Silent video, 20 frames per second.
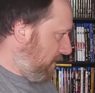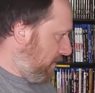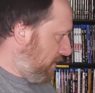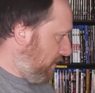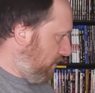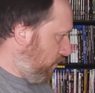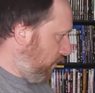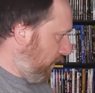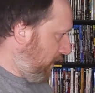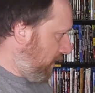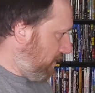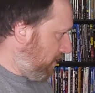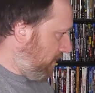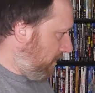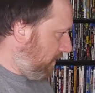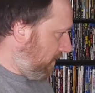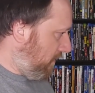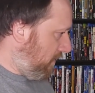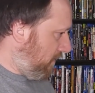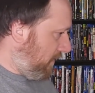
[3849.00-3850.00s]
I
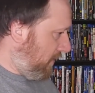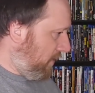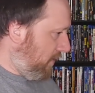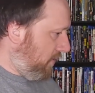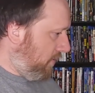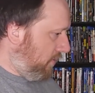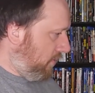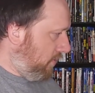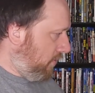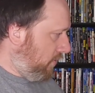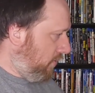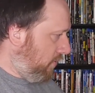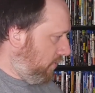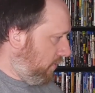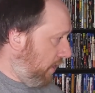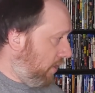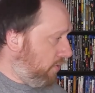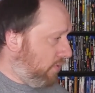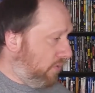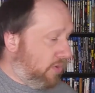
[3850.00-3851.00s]
went
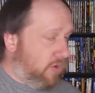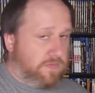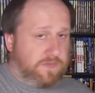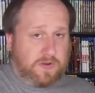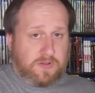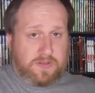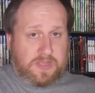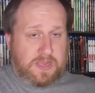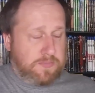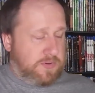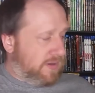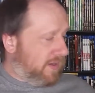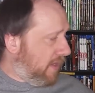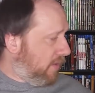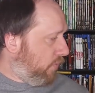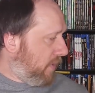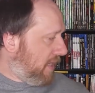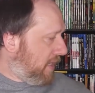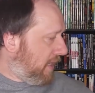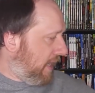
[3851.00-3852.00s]
to, over Labor Day
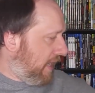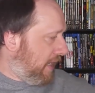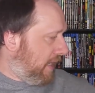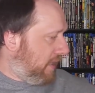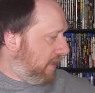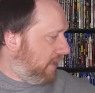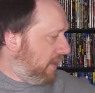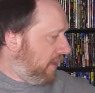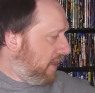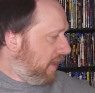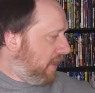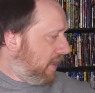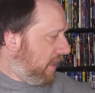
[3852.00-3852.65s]
weekend,